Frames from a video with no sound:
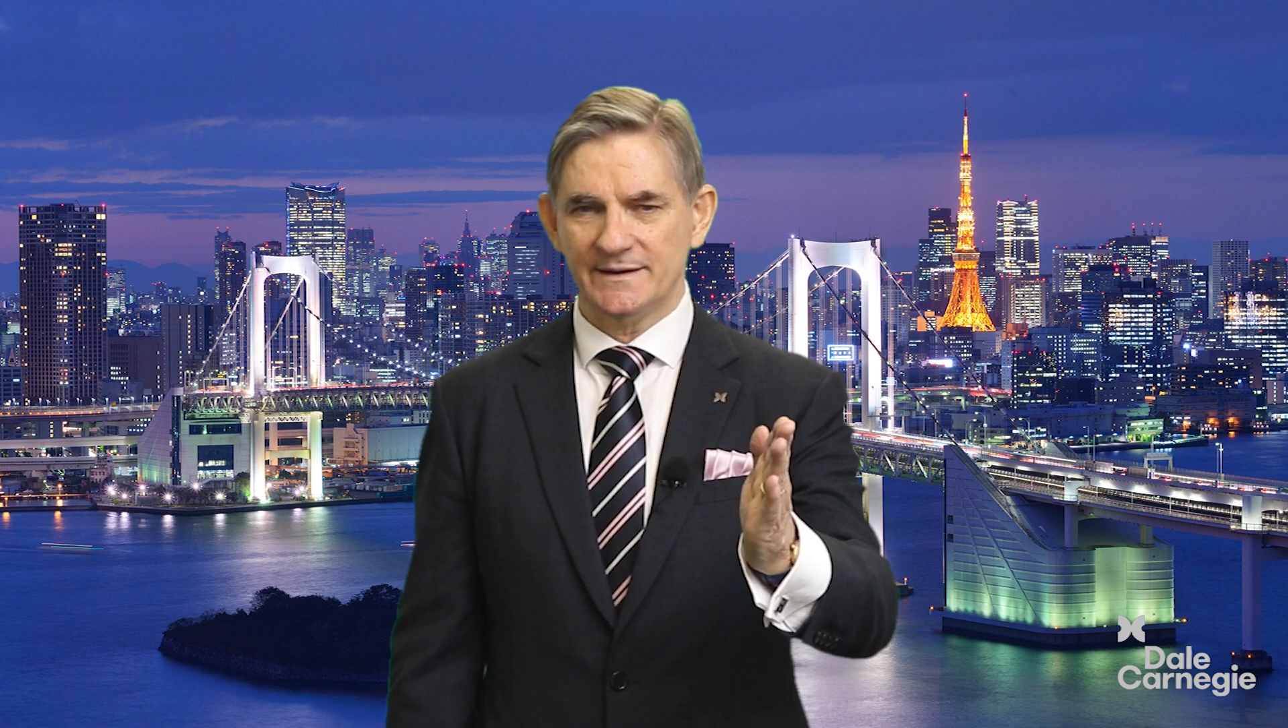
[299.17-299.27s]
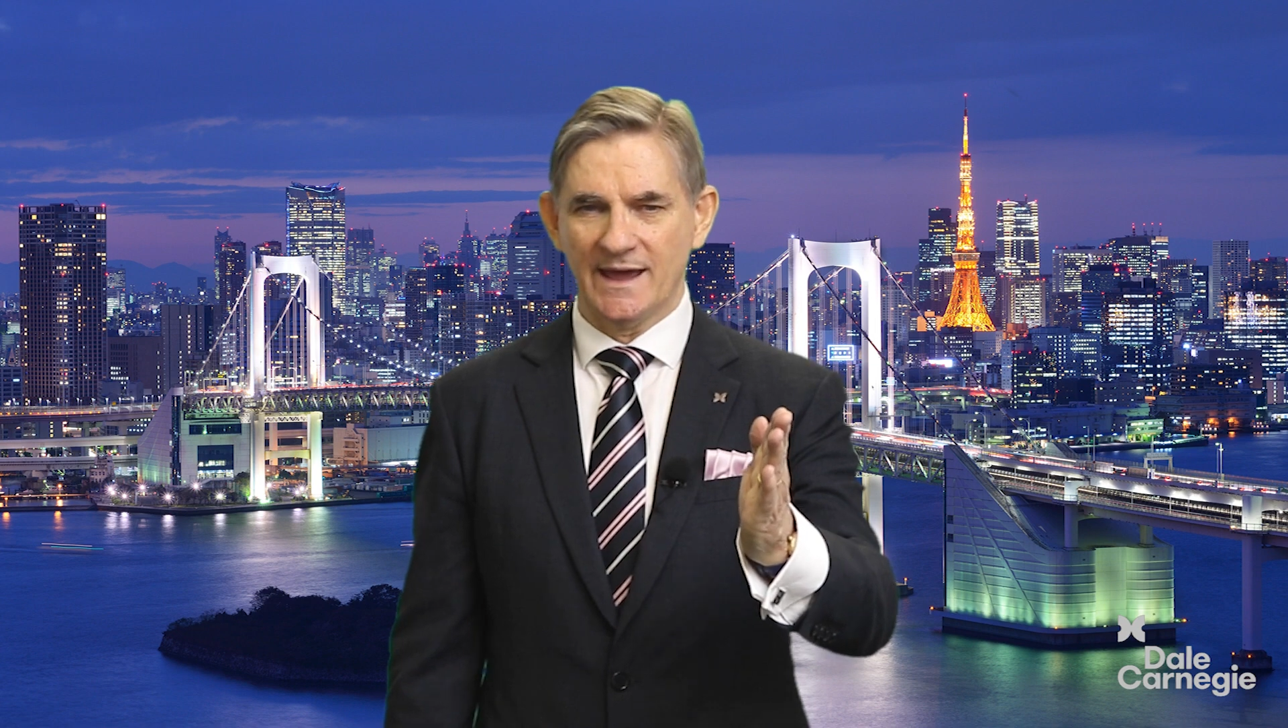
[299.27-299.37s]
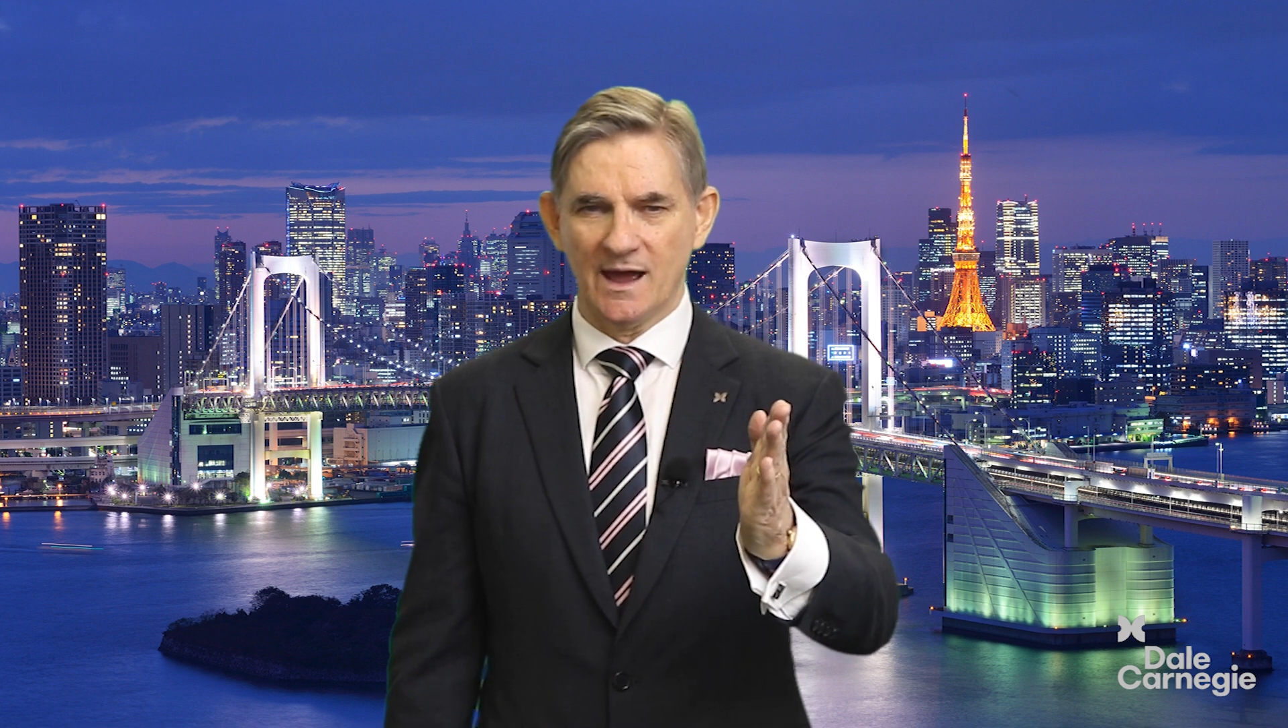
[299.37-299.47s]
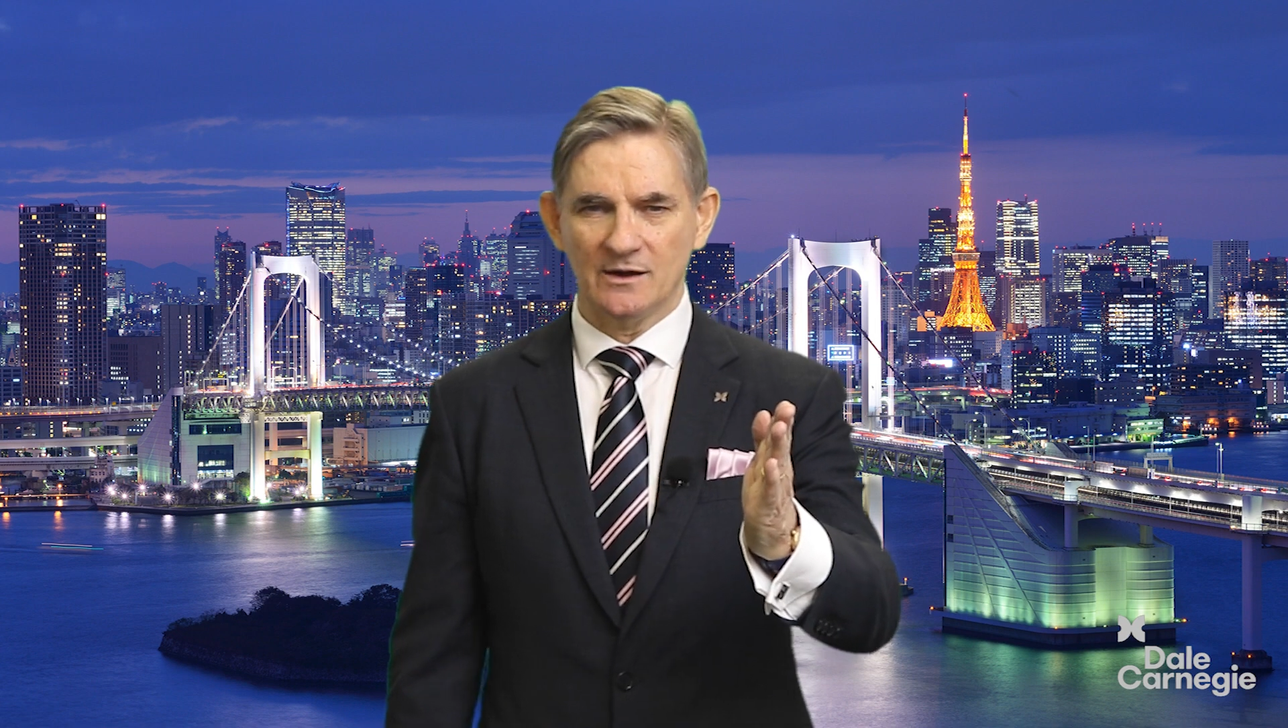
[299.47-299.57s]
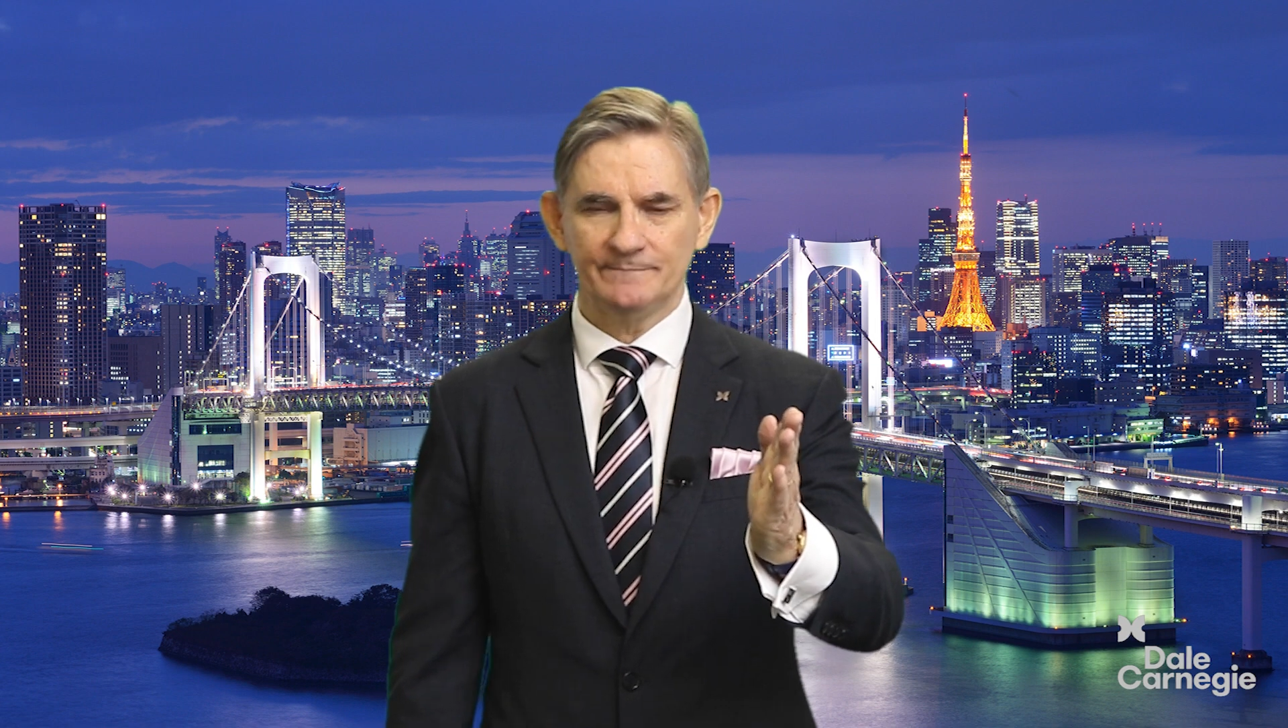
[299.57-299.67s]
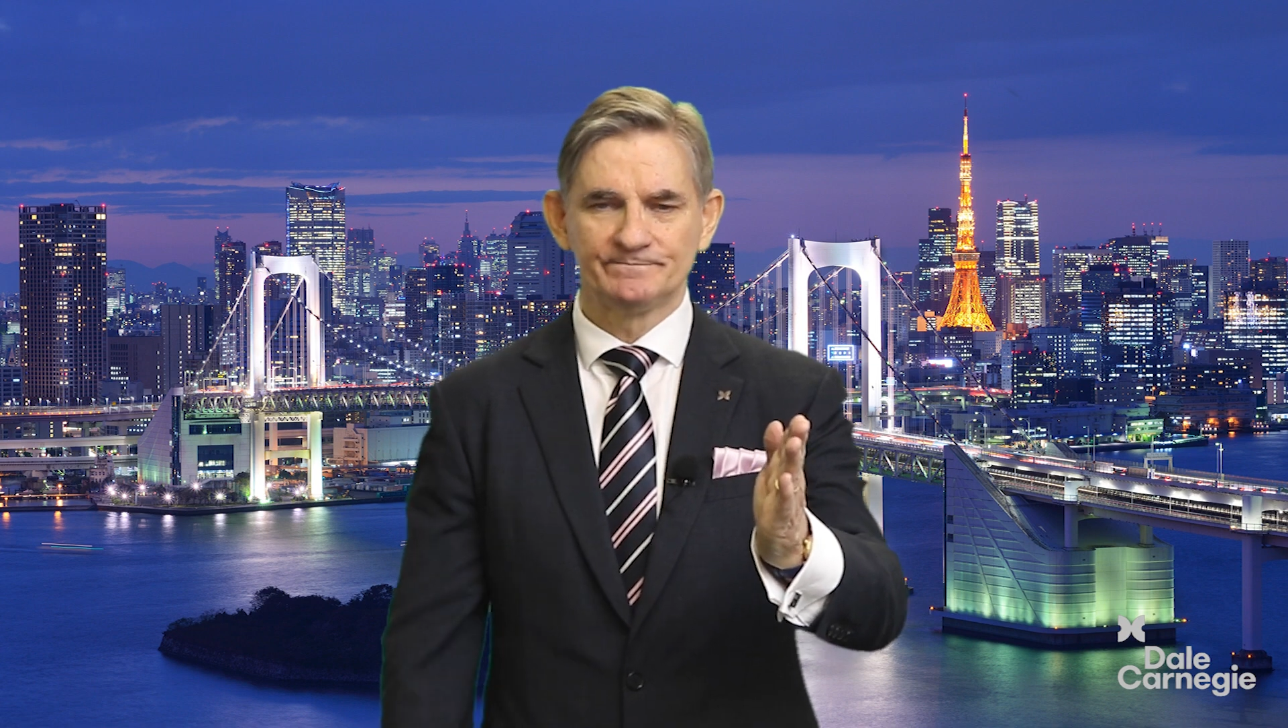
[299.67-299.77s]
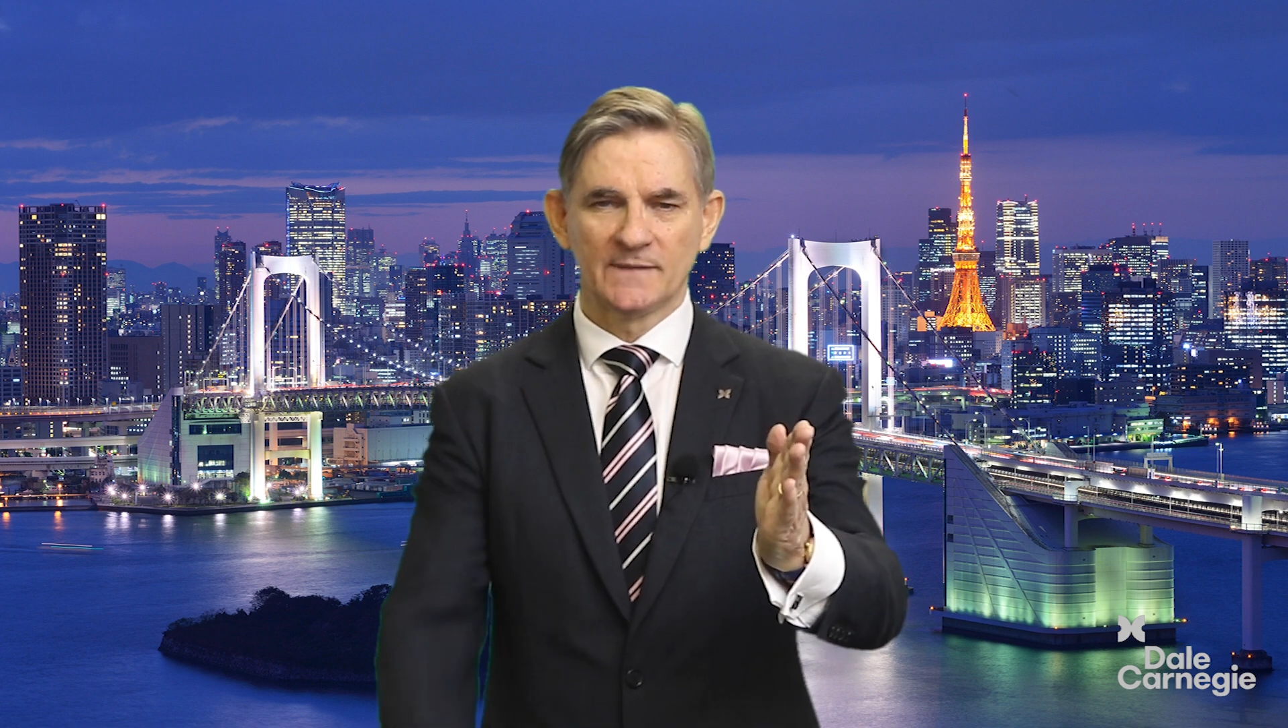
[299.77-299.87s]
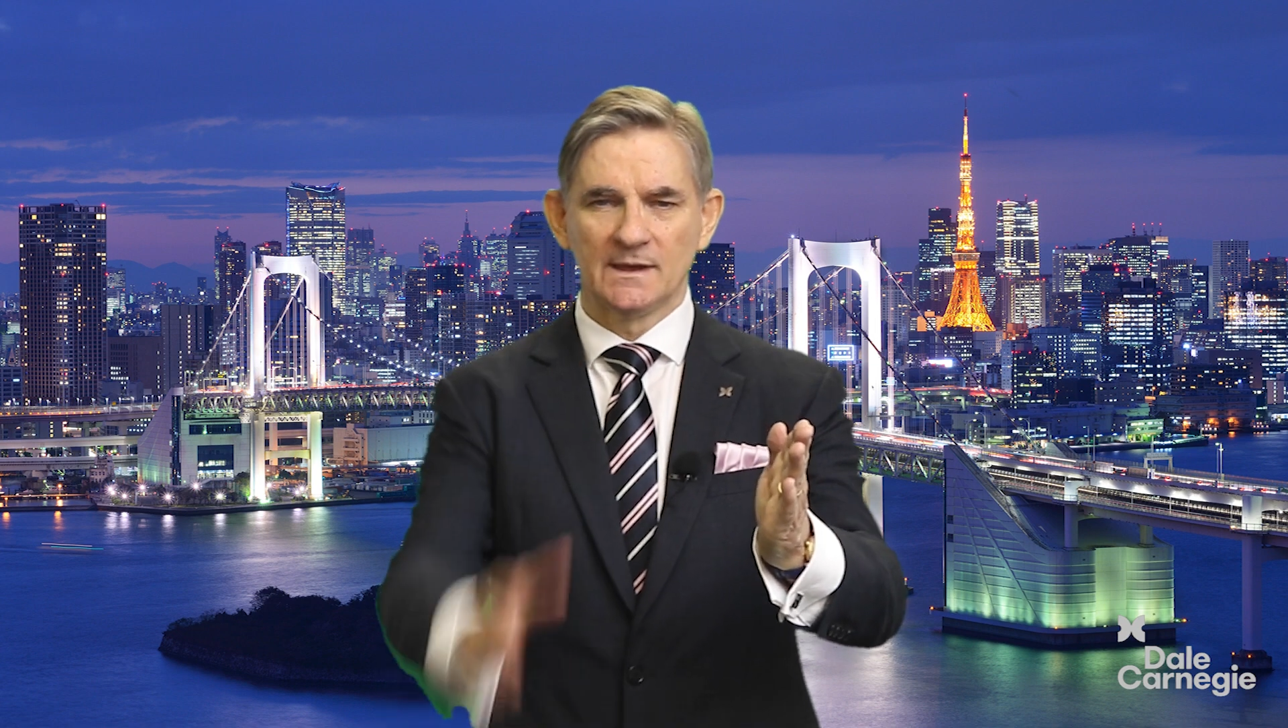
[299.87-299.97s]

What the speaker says: now